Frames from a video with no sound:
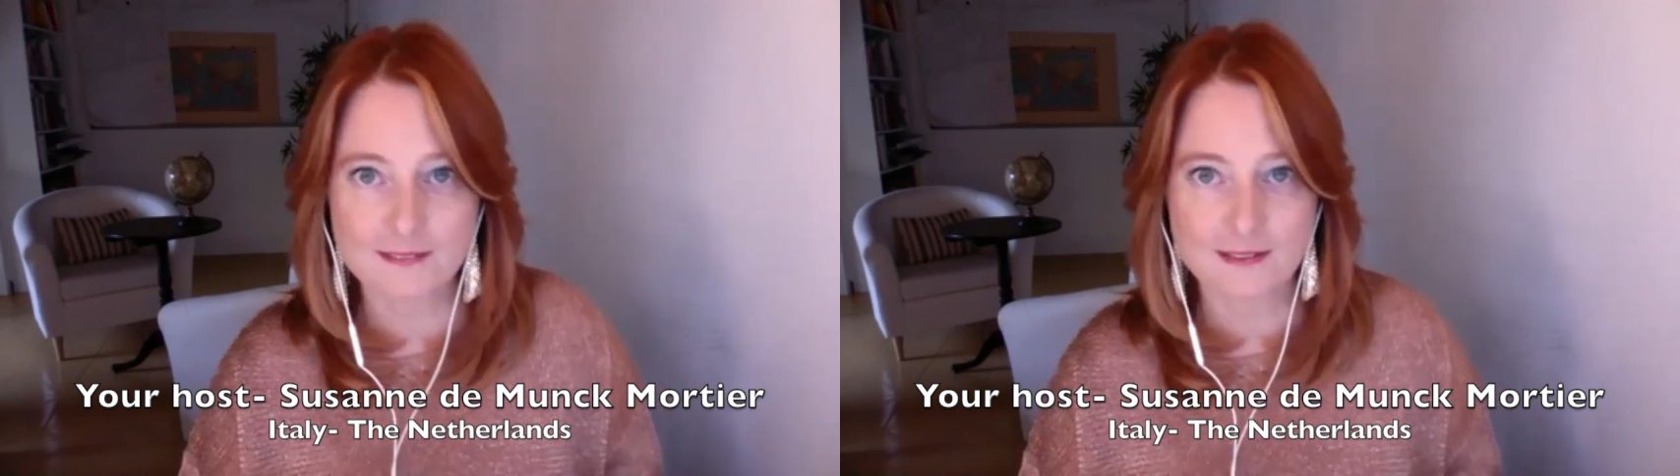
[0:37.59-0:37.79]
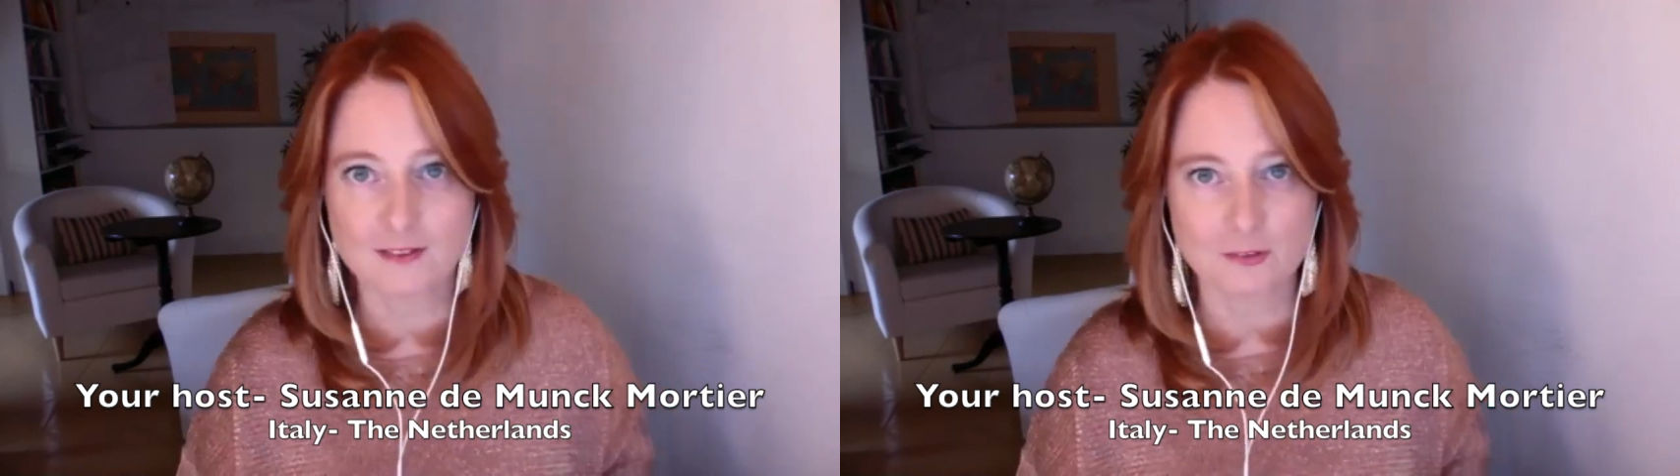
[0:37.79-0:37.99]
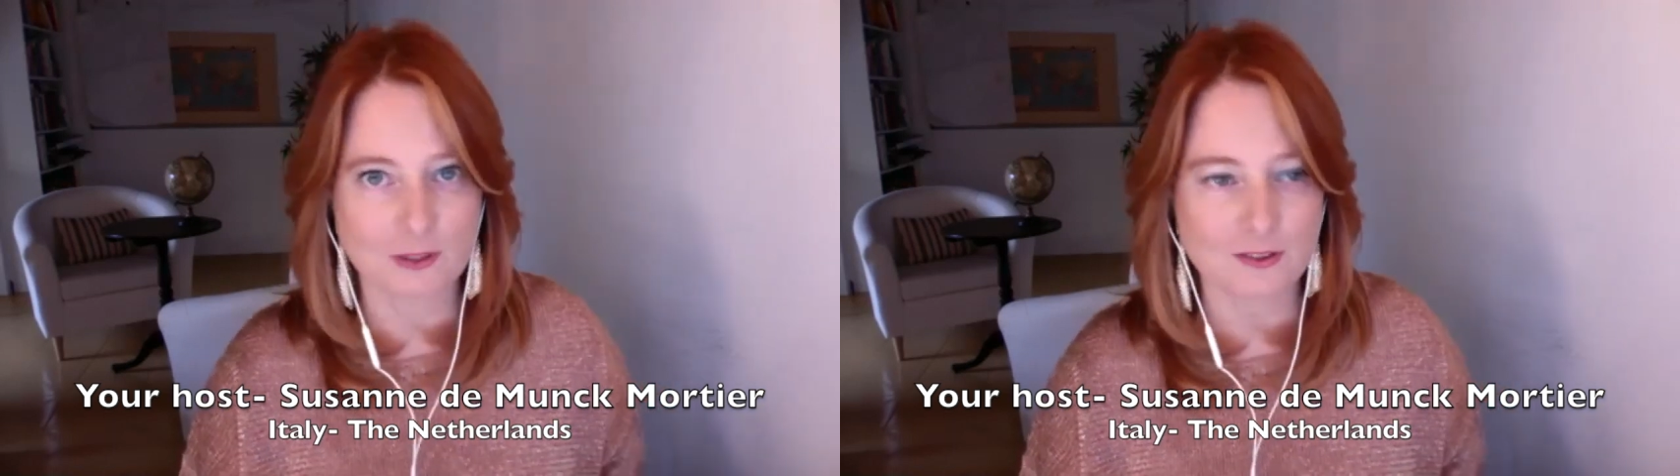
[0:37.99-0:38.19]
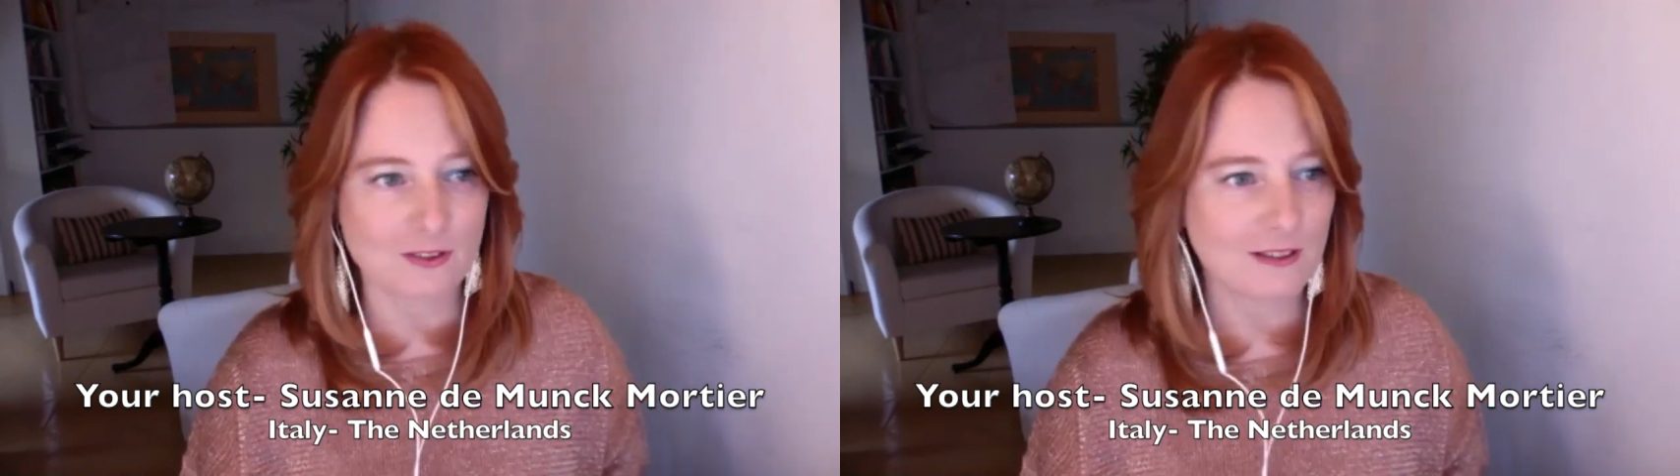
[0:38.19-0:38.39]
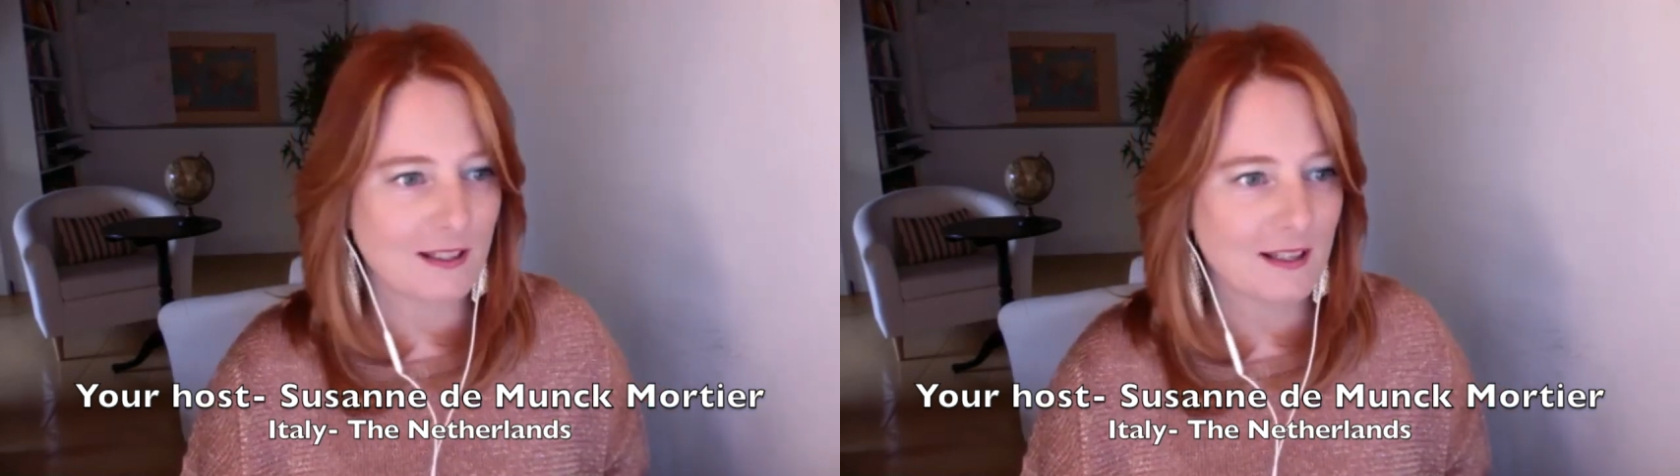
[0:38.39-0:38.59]

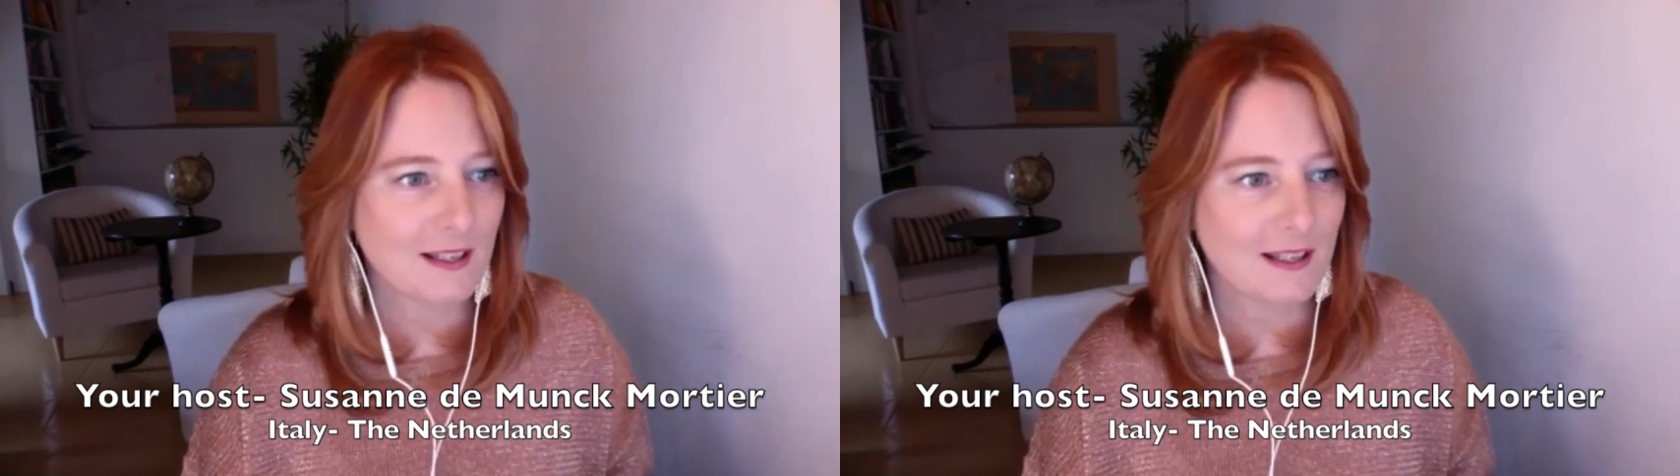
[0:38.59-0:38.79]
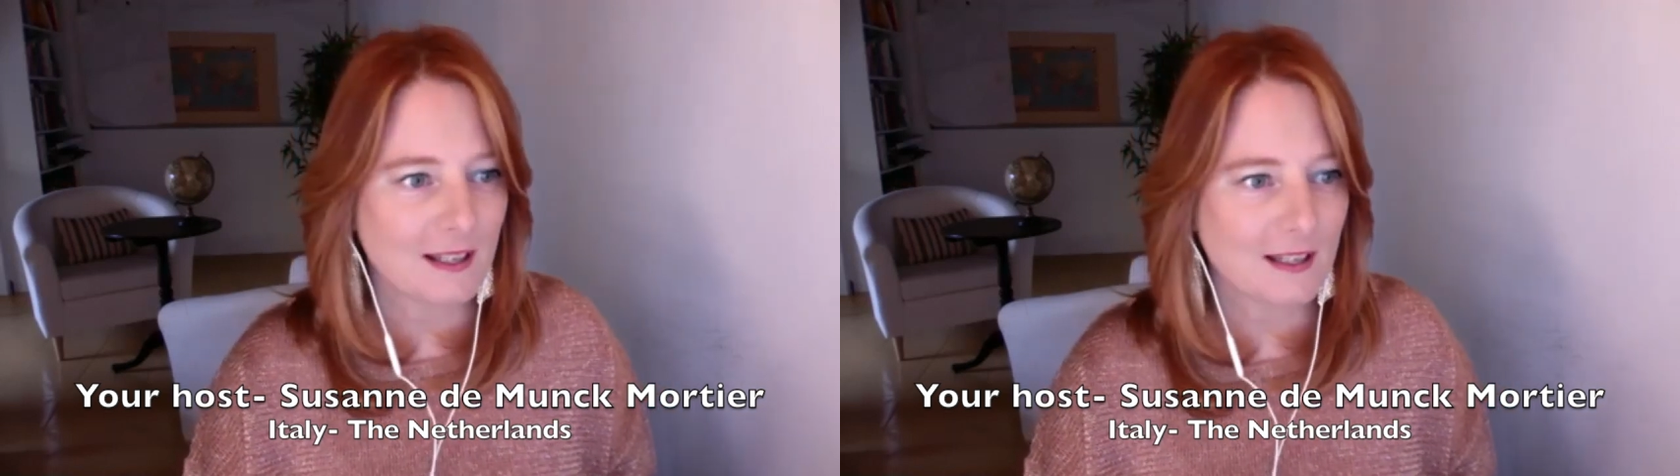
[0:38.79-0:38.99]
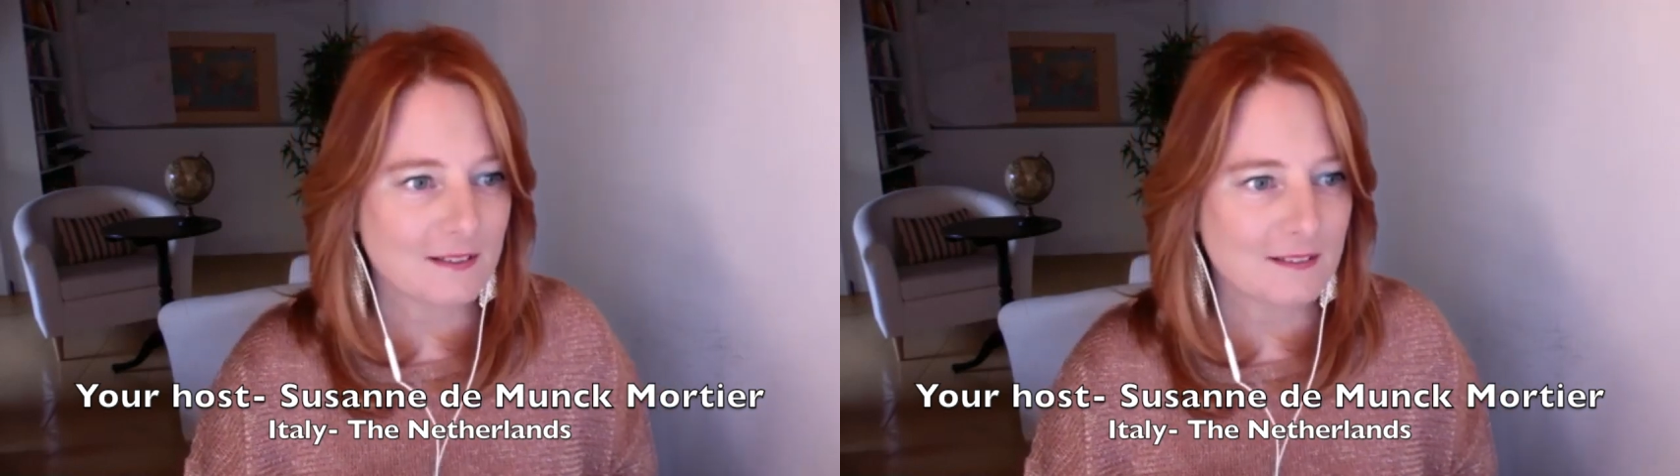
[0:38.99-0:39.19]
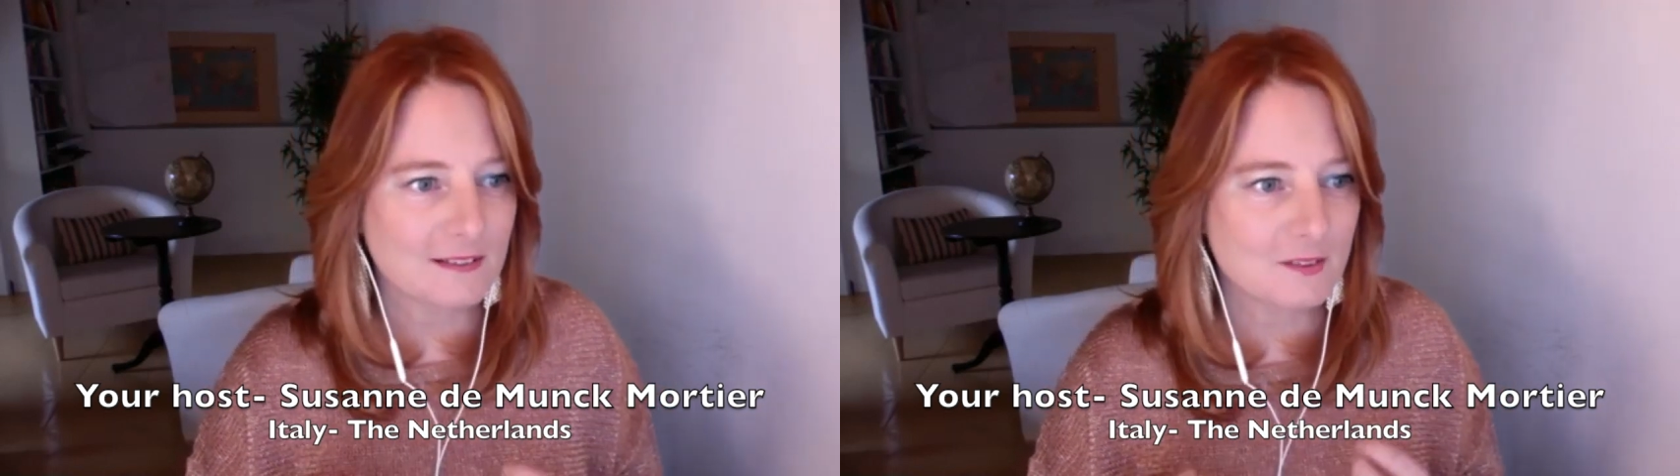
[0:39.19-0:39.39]
intuition and